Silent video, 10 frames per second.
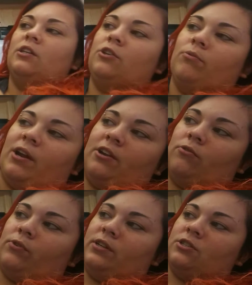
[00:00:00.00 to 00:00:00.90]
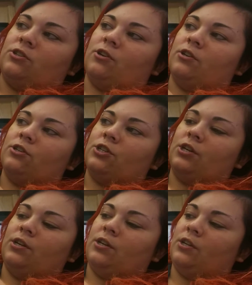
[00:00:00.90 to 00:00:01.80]
You write your
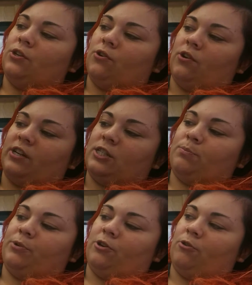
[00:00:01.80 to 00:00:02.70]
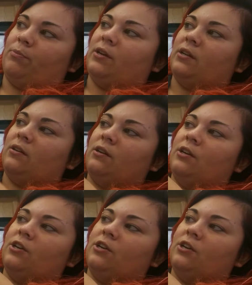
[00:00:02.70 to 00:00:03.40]
research, your experiment,